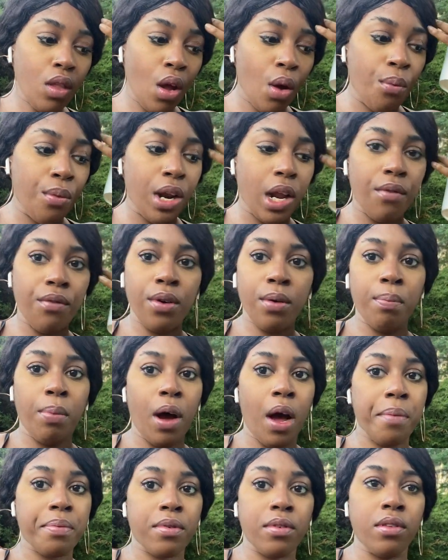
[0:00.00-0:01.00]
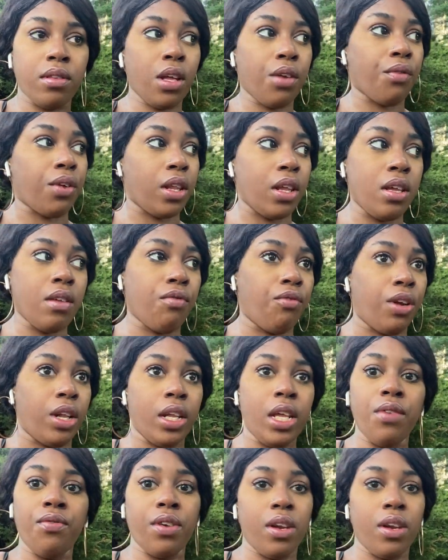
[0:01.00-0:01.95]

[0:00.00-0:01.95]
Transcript: whenever Pops is done belie believing